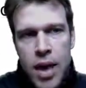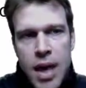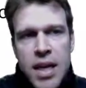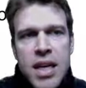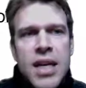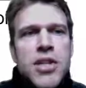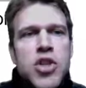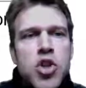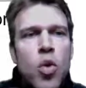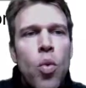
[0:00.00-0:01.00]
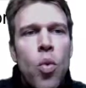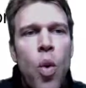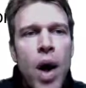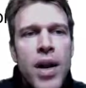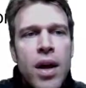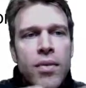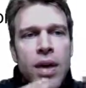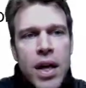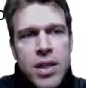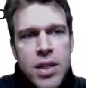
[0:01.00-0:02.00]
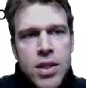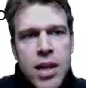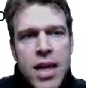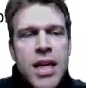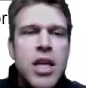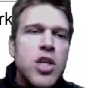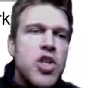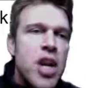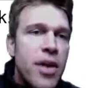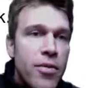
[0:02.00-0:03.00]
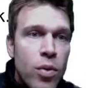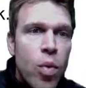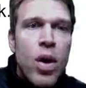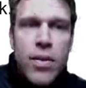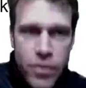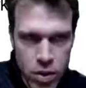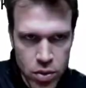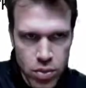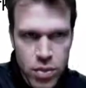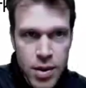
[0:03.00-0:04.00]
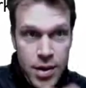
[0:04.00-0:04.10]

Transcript: Okay, each one of us, each and every one of you.